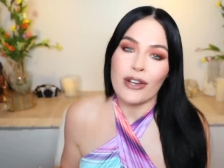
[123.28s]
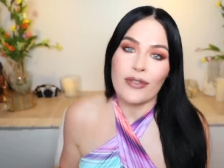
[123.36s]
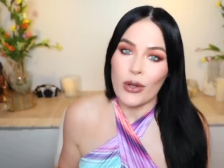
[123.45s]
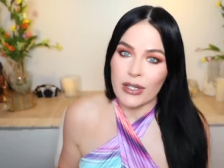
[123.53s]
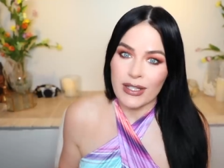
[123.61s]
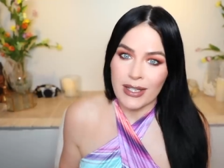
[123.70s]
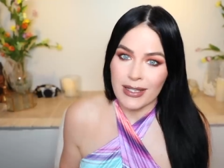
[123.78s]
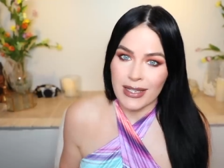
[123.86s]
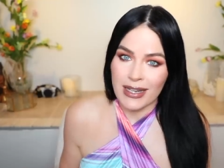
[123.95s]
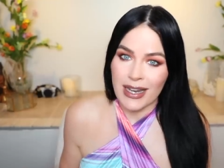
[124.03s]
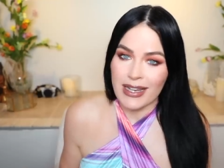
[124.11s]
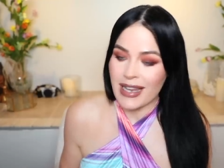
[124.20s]
for only
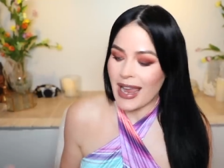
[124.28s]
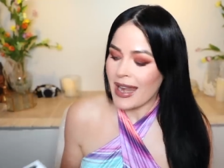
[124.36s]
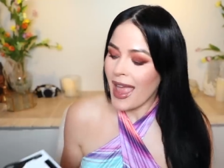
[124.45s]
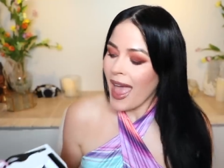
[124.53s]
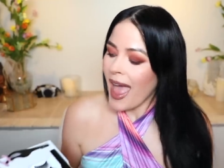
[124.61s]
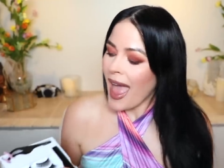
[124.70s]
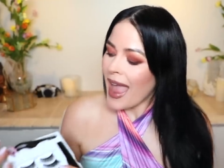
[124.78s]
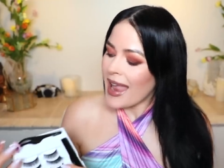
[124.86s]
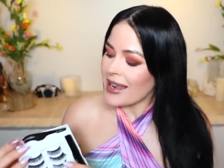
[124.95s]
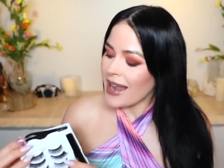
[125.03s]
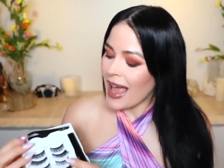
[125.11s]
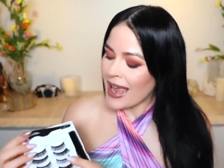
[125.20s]
$16.98.
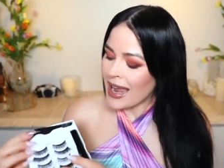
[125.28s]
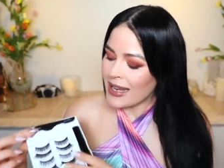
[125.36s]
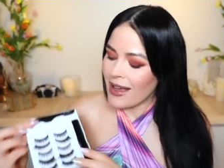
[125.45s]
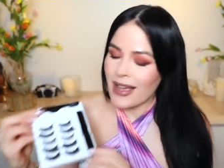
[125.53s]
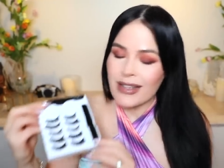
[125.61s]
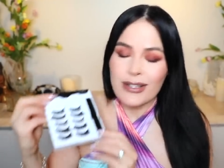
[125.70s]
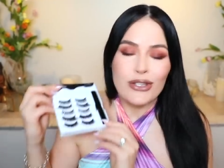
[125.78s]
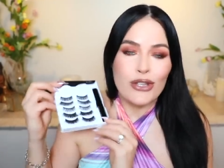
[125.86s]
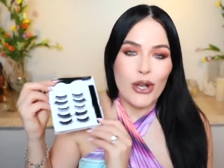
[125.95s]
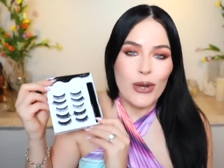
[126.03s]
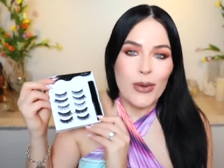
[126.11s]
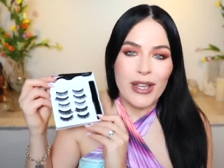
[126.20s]
And I had gotten
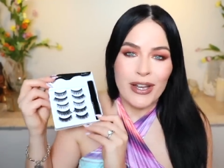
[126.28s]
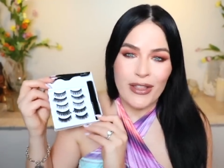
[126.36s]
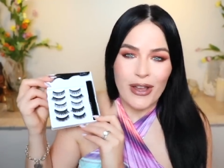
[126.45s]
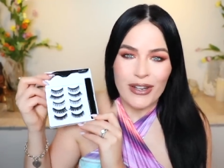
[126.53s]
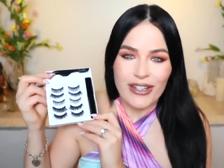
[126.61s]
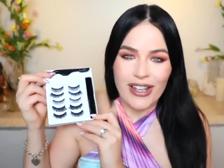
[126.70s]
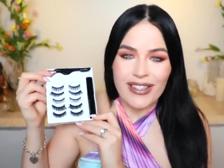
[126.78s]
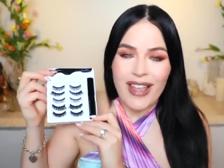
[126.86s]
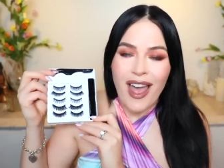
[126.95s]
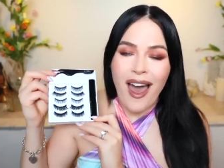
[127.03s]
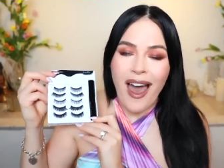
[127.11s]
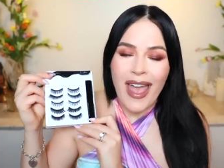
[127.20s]
so, here they are dolls,
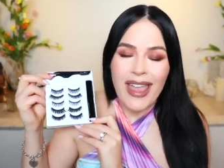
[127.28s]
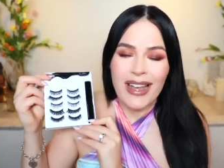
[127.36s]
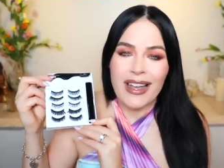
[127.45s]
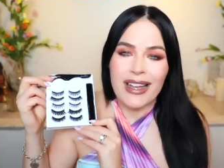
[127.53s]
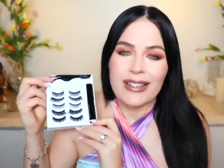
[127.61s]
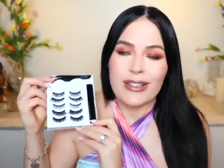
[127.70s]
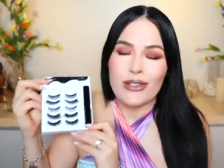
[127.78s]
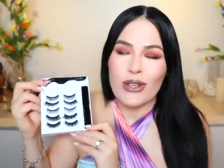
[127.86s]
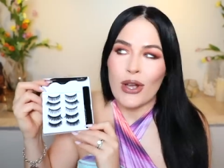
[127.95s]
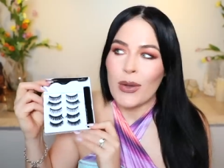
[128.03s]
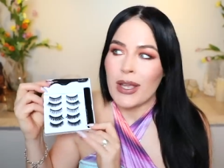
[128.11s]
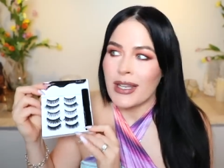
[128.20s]
I had gotten
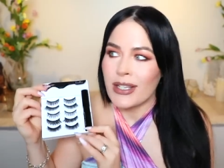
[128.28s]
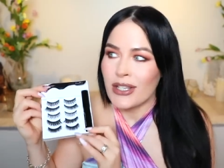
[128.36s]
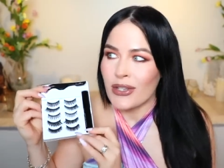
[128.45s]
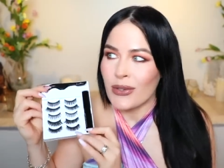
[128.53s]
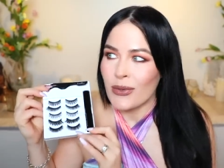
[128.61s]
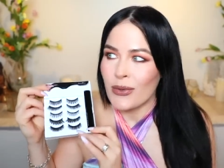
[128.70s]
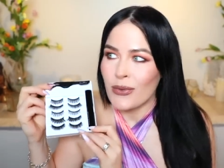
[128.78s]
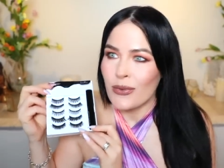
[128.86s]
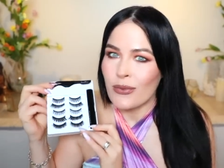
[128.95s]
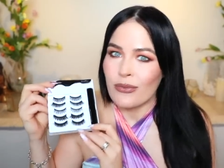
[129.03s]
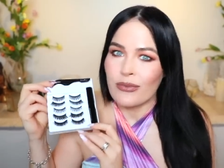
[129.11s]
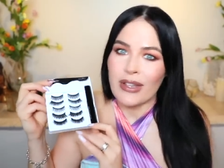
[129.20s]
so
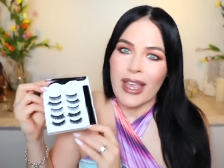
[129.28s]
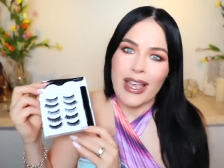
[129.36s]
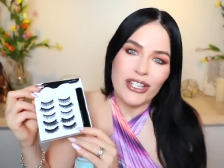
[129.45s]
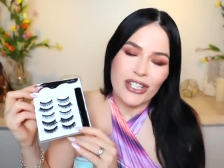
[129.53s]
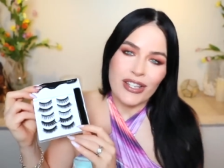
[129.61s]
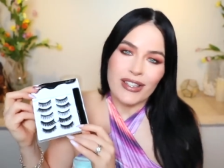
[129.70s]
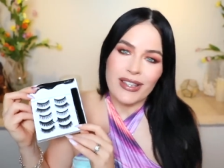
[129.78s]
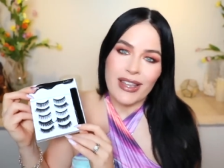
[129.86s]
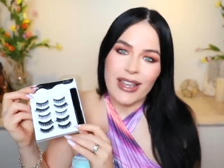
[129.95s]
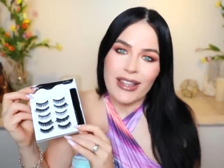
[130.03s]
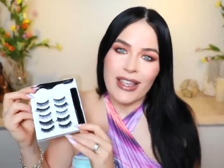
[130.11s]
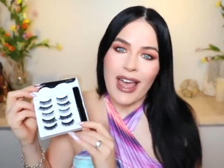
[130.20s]
into lashes
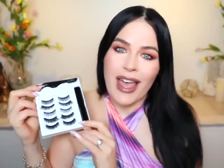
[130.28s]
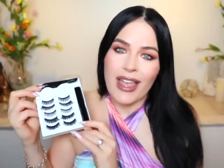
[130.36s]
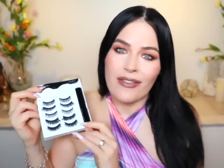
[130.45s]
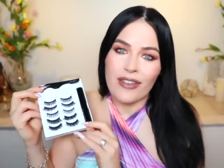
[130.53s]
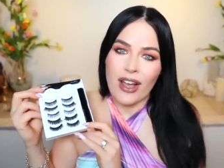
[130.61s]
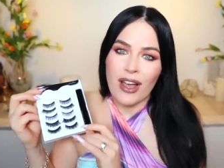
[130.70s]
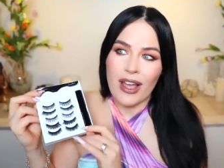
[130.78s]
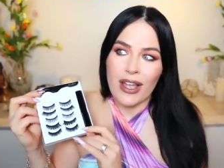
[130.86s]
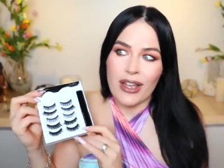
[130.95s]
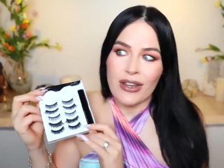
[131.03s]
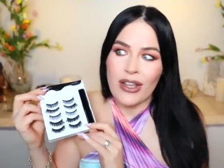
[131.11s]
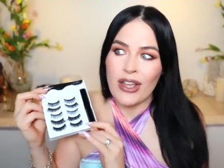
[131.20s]
lately. I have
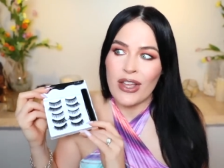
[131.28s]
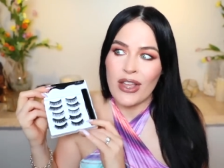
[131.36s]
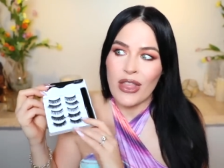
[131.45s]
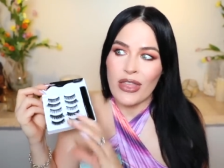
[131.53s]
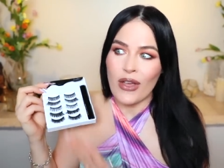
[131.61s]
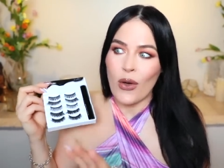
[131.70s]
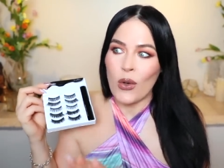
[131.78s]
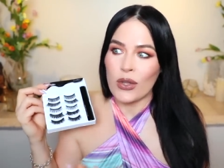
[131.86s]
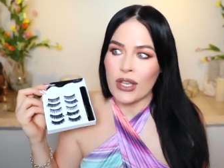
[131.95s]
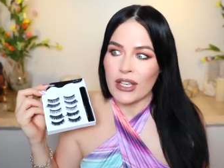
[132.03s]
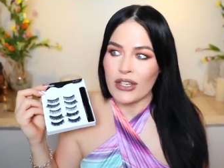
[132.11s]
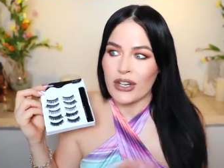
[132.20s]
gone the whole
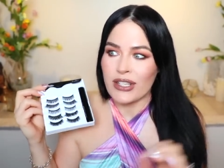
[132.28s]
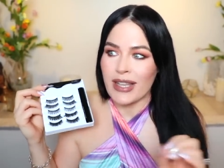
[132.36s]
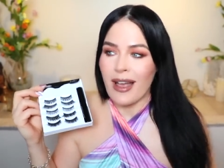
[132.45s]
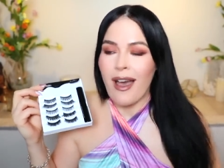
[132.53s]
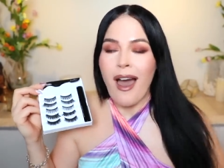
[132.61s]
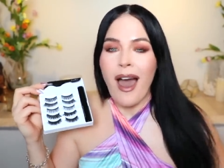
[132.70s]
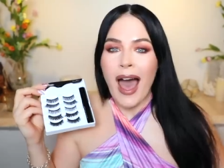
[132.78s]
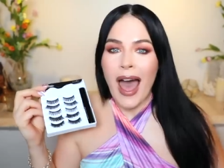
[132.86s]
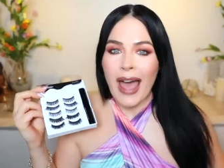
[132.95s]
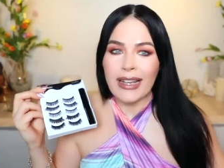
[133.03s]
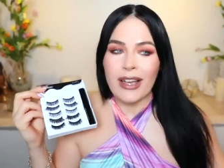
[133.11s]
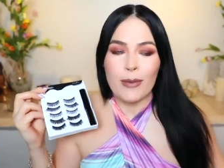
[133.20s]
9 yards. Like,
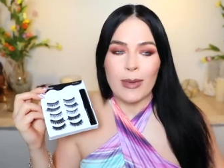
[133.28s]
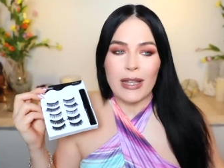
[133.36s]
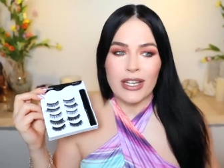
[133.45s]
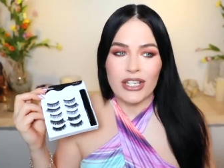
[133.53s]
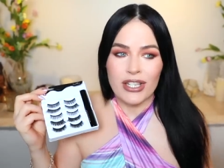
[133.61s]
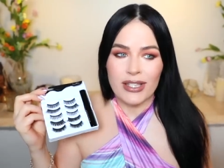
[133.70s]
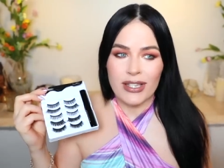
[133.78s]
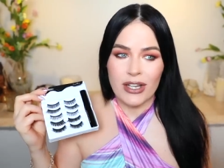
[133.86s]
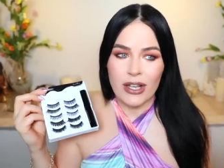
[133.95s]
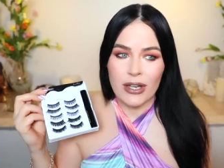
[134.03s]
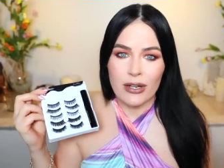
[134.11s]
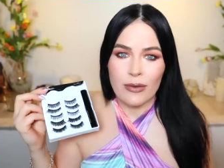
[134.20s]
I got my lashes
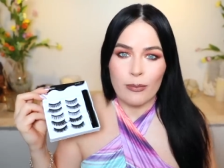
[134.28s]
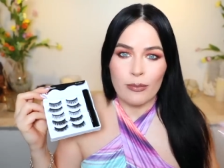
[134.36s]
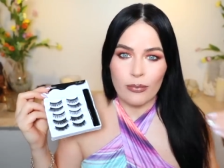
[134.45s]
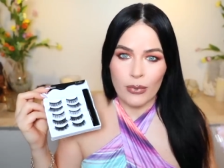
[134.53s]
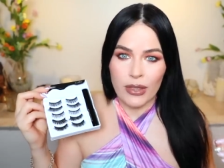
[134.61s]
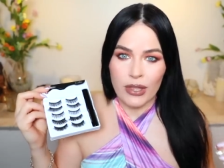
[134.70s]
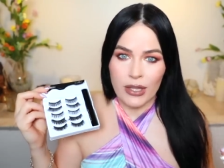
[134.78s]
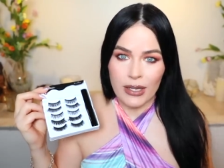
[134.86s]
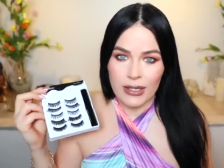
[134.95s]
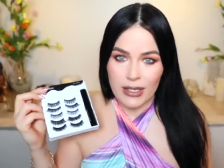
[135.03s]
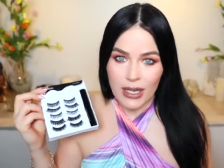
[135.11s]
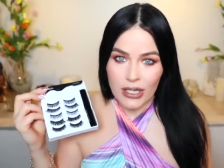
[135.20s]
done with the
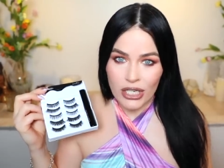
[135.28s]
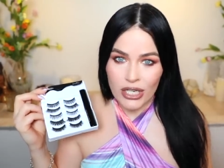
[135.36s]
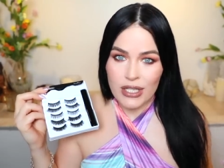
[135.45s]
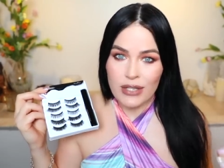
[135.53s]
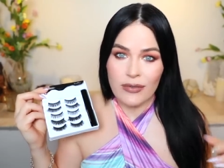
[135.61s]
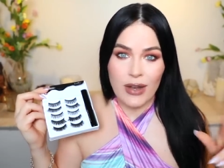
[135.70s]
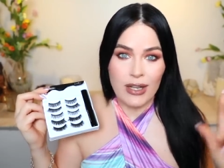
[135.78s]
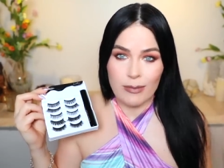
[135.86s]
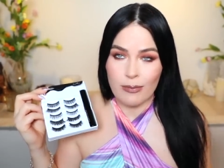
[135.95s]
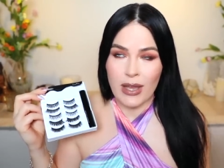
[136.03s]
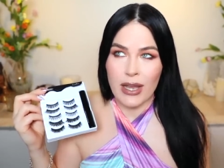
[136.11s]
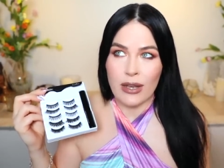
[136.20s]
extensions. I
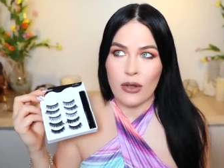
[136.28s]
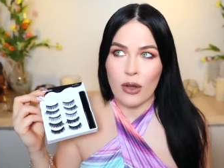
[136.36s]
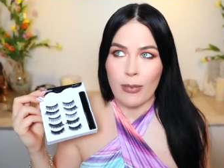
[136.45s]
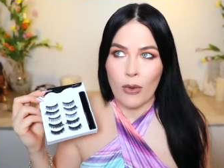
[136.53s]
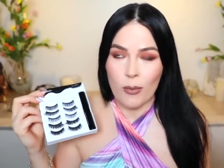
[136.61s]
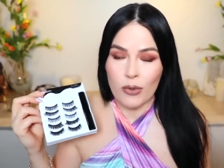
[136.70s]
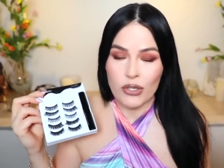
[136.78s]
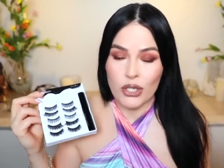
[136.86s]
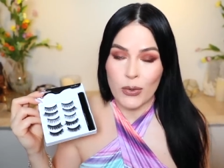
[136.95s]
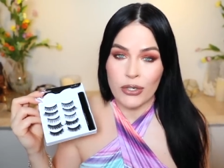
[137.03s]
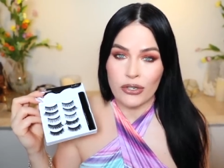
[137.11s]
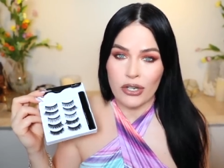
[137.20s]
paid almost
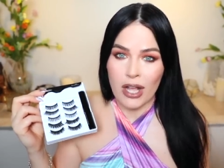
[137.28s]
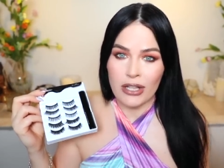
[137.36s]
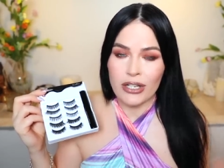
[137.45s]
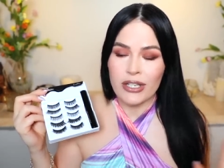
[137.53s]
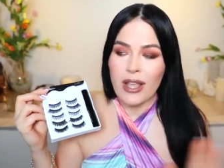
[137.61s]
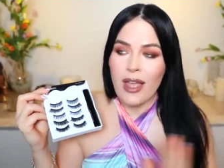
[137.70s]
$200,